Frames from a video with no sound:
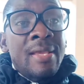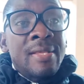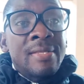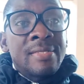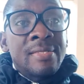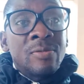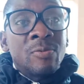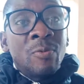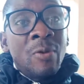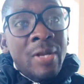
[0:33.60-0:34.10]

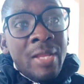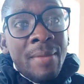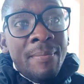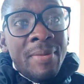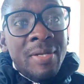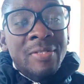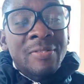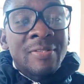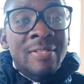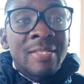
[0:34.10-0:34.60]
guys welcome
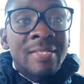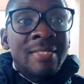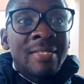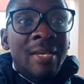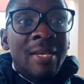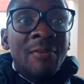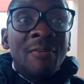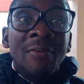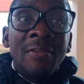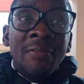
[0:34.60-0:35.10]
back to this
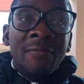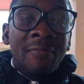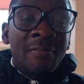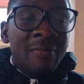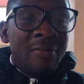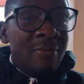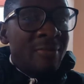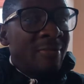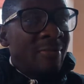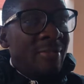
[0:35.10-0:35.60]
channel if
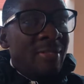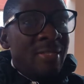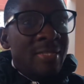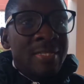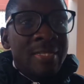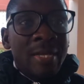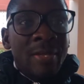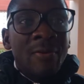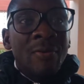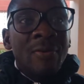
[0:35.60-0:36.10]
you're new to this
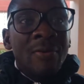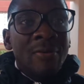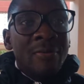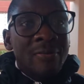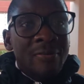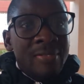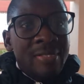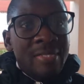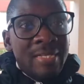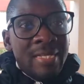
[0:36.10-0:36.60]
channel
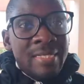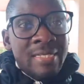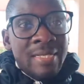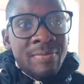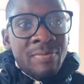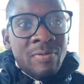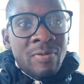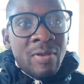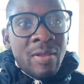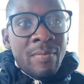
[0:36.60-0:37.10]
consider
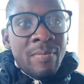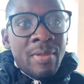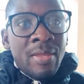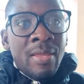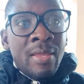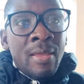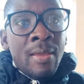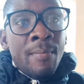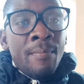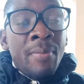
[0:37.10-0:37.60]
subscribing
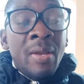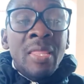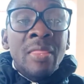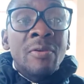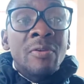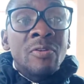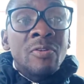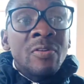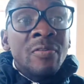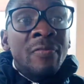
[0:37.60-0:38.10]
by the
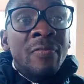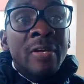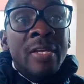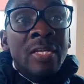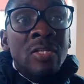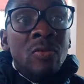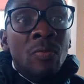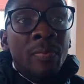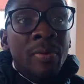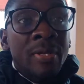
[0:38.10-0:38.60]
way don't
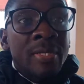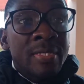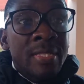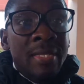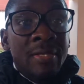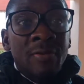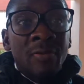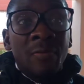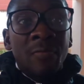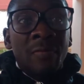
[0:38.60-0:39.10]
forget to press
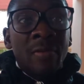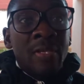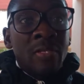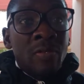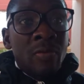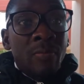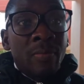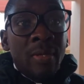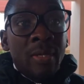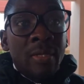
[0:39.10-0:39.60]
that
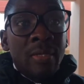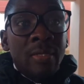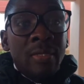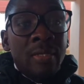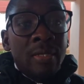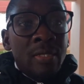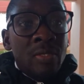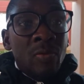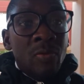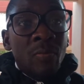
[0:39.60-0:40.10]
notification bell
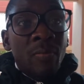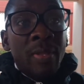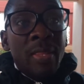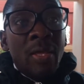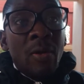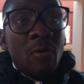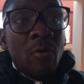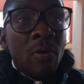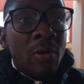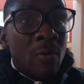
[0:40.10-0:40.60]
it will be the
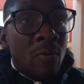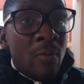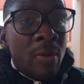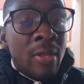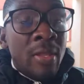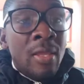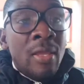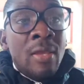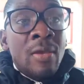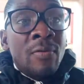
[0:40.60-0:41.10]
only way
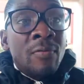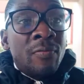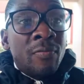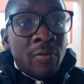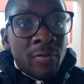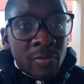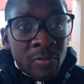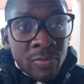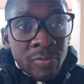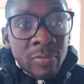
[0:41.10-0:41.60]

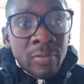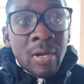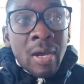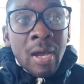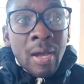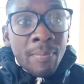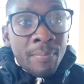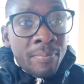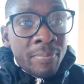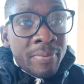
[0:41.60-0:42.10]
for you to
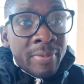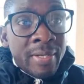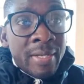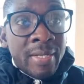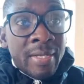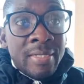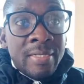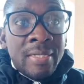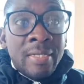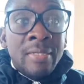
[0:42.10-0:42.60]

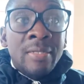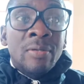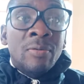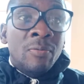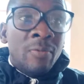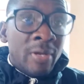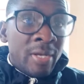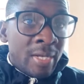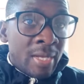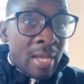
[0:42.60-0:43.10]
update it
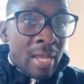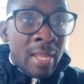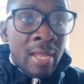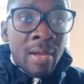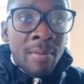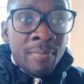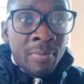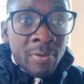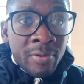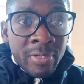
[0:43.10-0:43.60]
when i
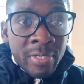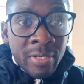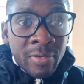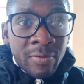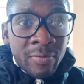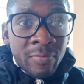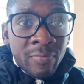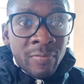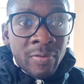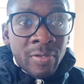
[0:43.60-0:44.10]
upload a
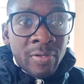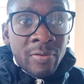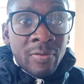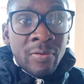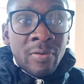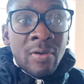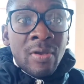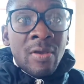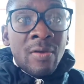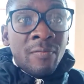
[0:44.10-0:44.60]
new video
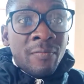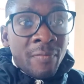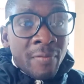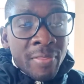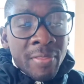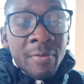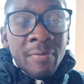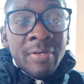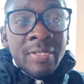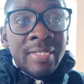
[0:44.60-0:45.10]
for
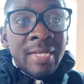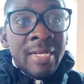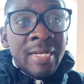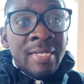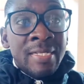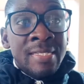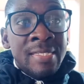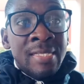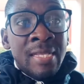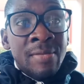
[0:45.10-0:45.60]
the
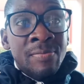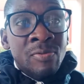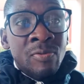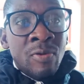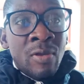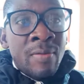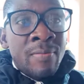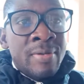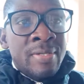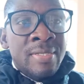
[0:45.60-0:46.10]
returning
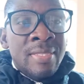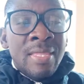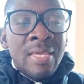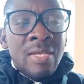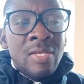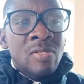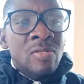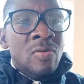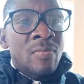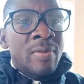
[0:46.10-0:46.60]
subscribers
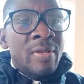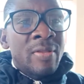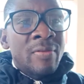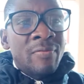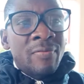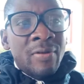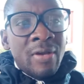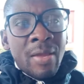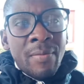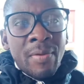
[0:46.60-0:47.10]
thank you so much
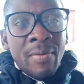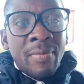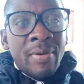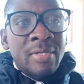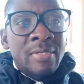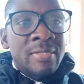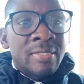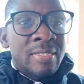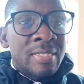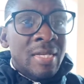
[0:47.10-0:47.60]
for coming
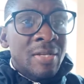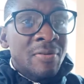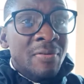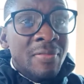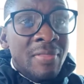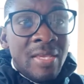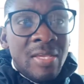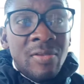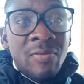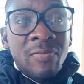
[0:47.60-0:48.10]
back to this channel
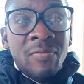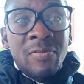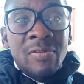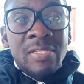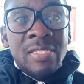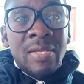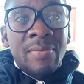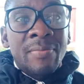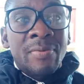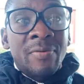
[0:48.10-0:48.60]
thank you for,
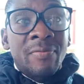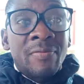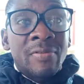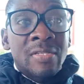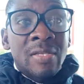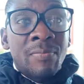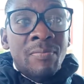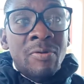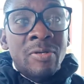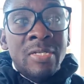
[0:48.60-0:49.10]
for
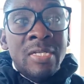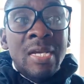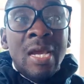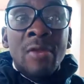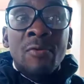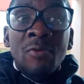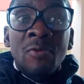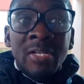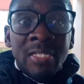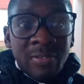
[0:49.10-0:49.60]
supporting
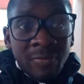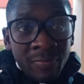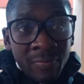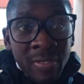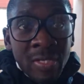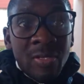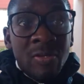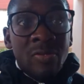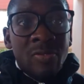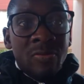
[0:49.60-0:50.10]
and watching
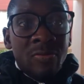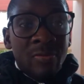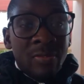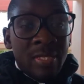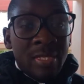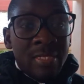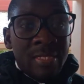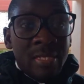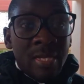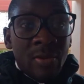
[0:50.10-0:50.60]
videos to
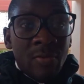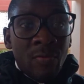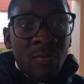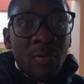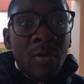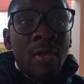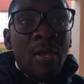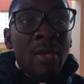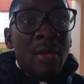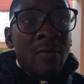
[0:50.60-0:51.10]
this channel
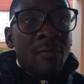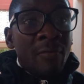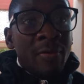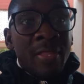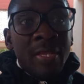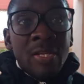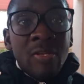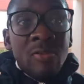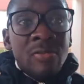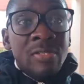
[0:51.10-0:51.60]
for
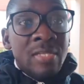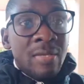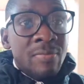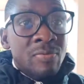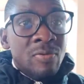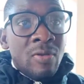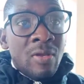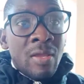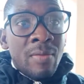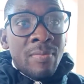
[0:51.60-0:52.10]
the new
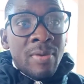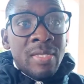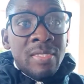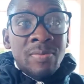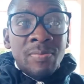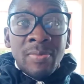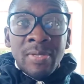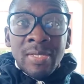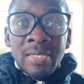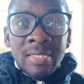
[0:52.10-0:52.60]

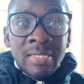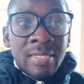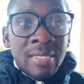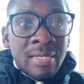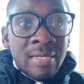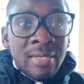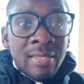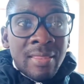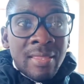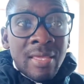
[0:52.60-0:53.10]
subscribers please
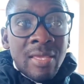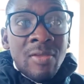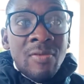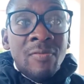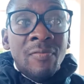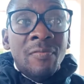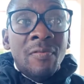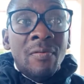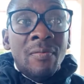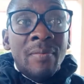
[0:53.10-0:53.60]
thank you
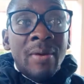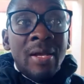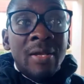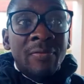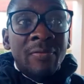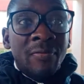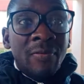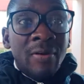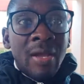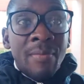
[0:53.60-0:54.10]
for my
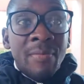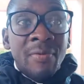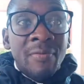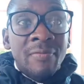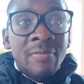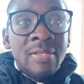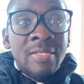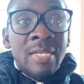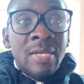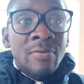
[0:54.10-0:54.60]
for coming to
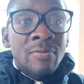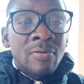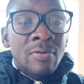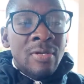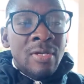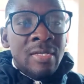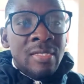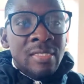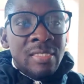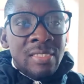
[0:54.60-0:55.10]
this channel
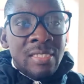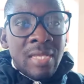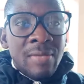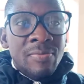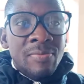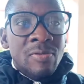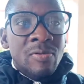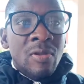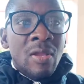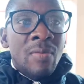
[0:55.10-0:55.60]

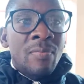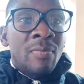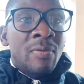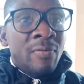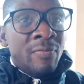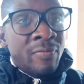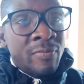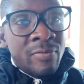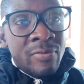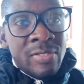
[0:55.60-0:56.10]
subscribe
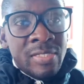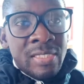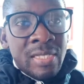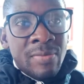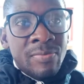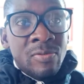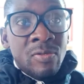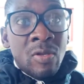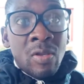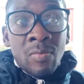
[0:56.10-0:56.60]
if not
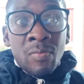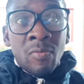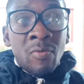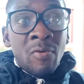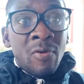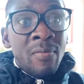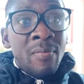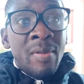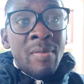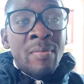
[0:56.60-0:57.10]
subscribe
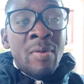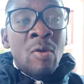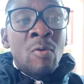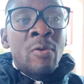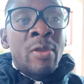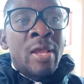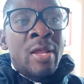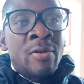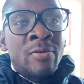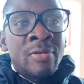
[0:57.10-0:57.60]
remember
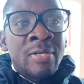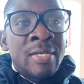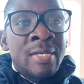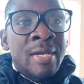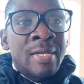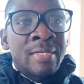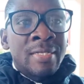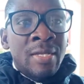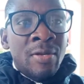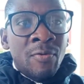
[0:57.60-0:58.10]
we are looking
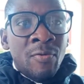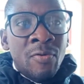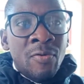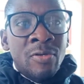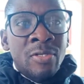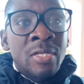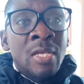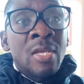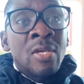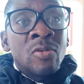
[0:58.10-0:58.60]
at a
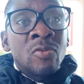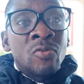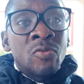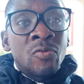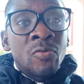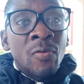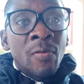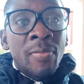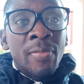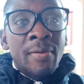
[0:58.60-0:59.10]
road to
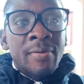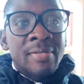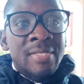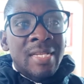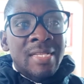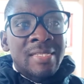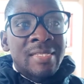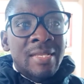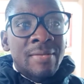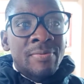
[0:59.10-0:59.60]

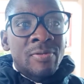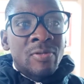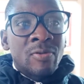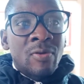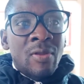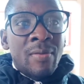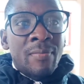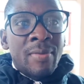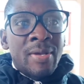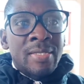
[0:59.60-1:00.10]
2000
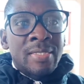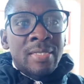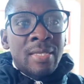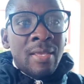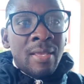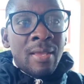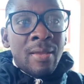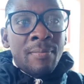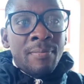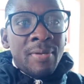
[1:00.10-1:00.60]
subscribers
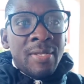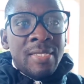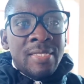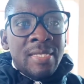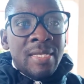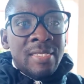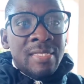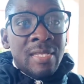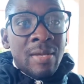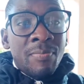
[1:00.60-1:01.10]

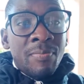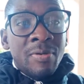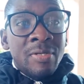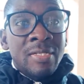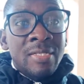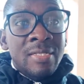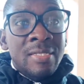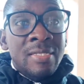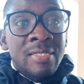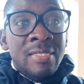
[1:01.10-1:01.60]
please support
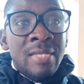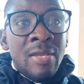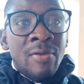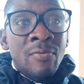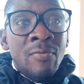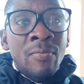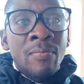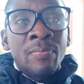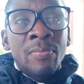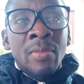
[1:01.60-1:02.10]
this
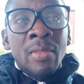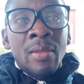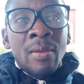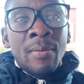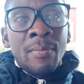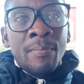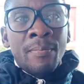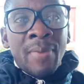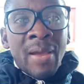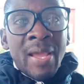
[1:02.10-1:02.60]
channel
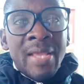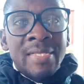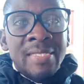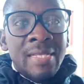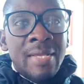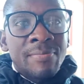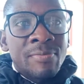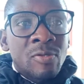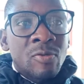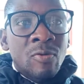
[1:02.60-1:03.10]
by
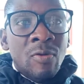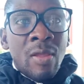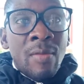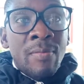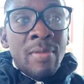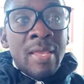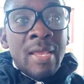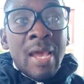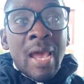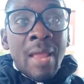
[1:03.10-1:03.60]

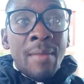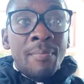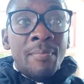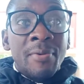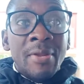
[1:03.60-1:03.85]
subscribing and